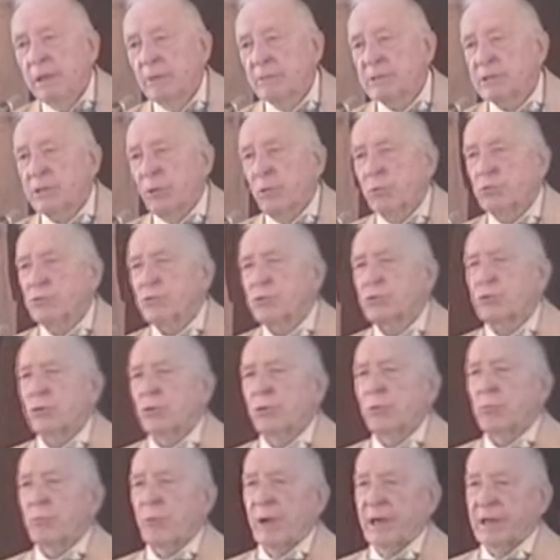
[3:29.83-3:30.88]
it was an old
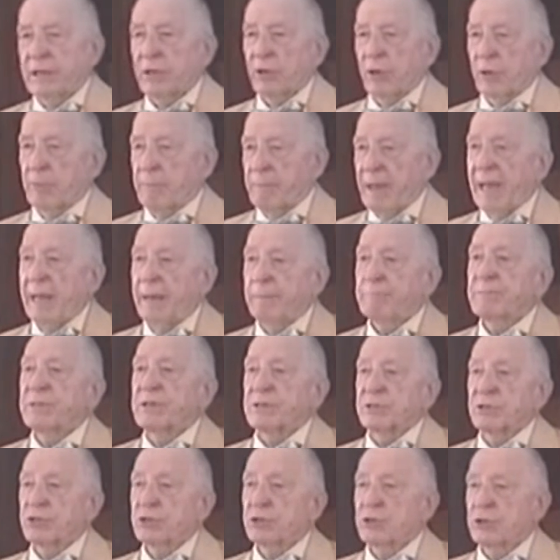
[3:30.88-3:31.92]
school regular
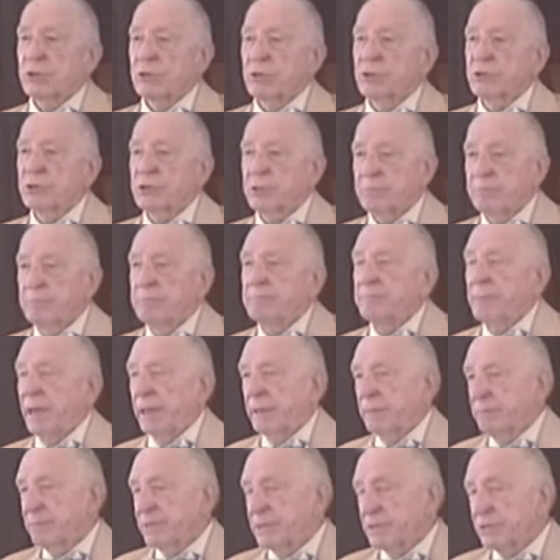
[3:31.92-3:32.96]
Baptist church,
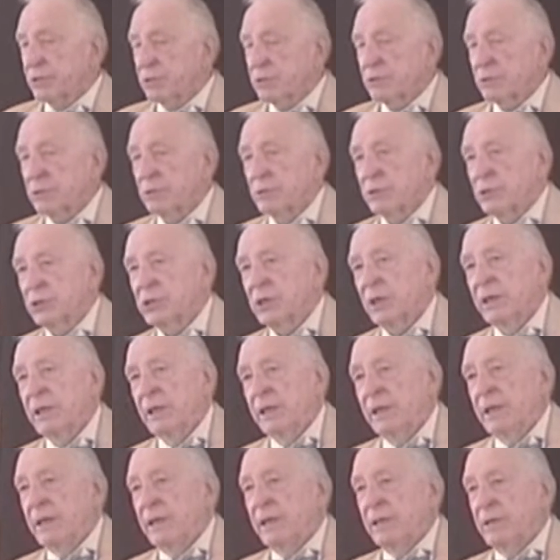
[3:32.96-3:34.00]

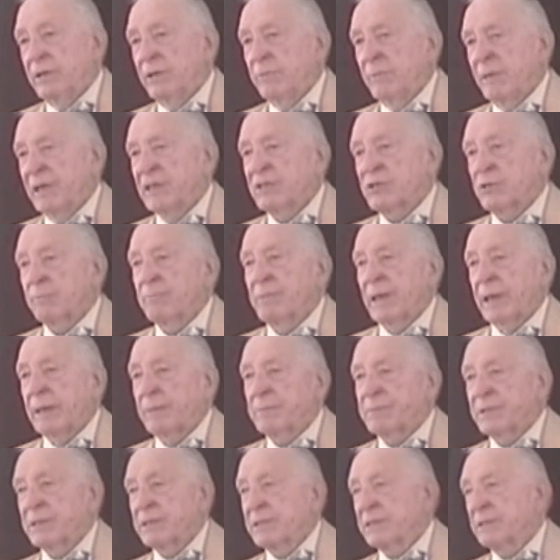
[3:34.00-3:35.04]
and you mention
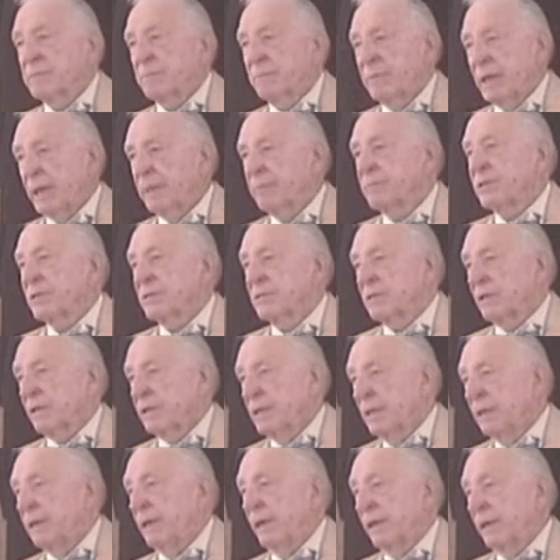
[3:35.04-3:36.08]
Baptists, and Baptists
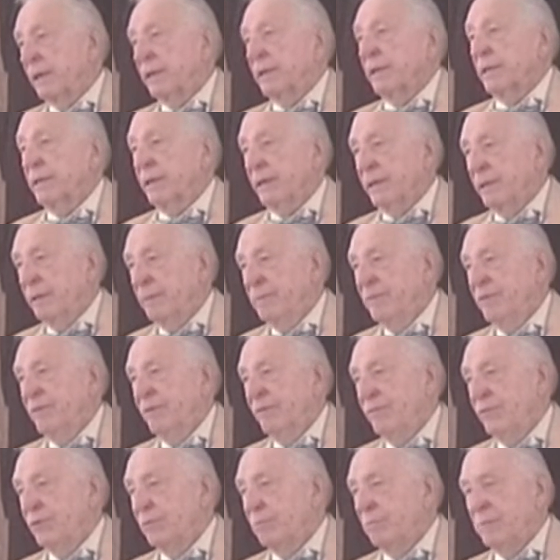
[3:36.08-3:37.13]
will eat any
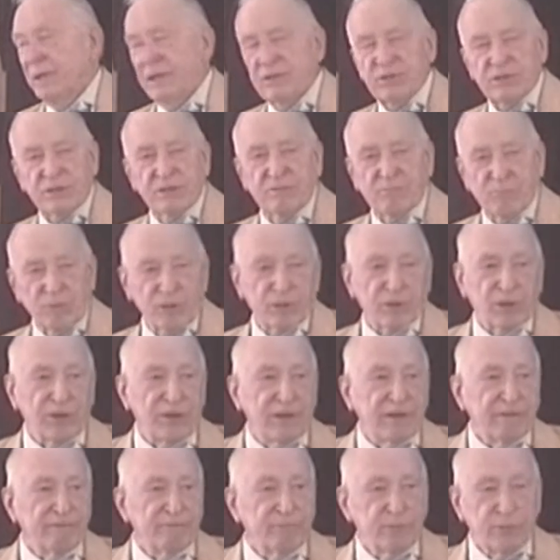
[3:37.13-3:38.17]
time you mention we're
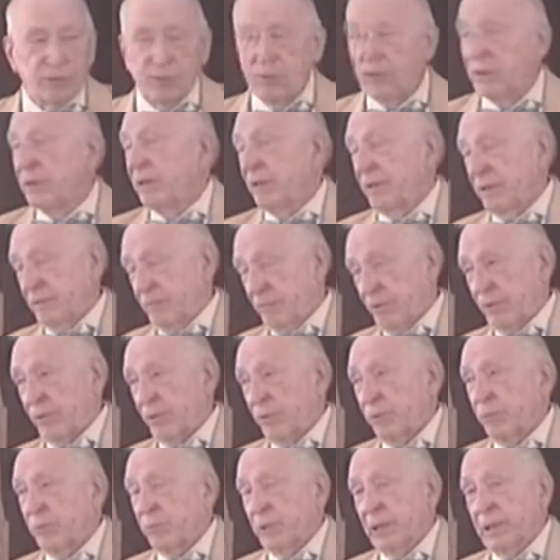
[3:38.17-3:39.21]
going to have food,
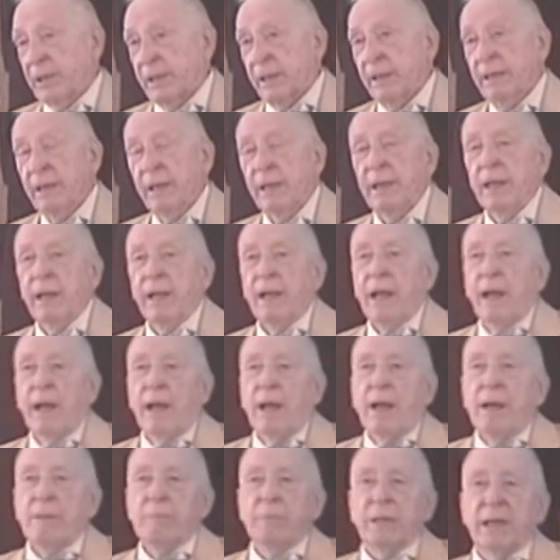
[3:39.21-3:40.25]
or they're ready.
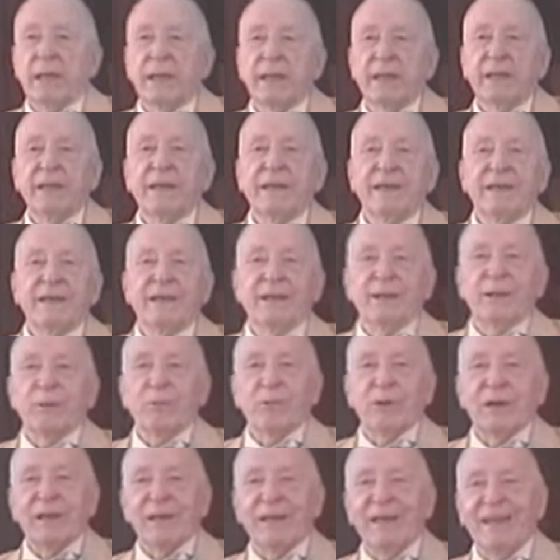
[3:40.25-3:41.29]
But
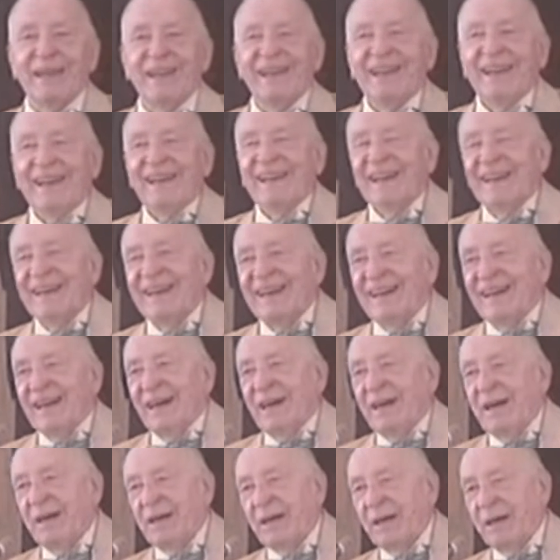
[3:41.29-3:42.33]
anyway,
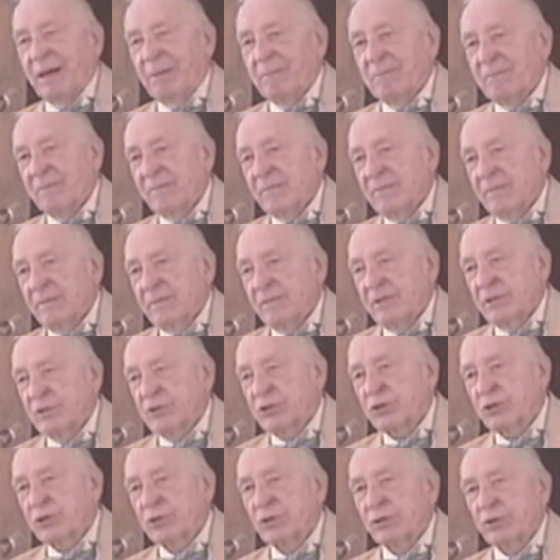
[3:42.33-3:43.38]

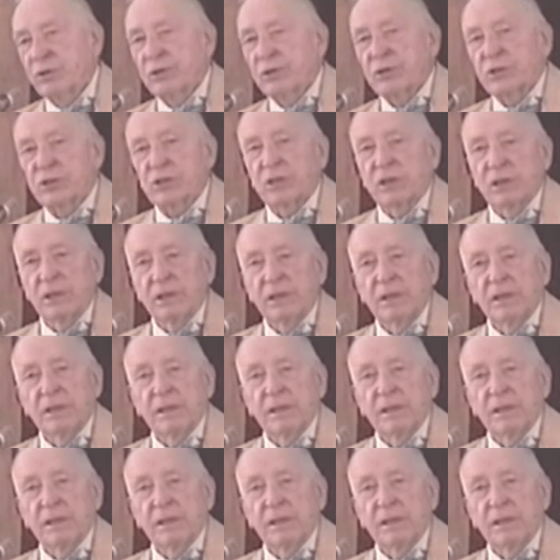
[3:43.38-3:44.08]
the church,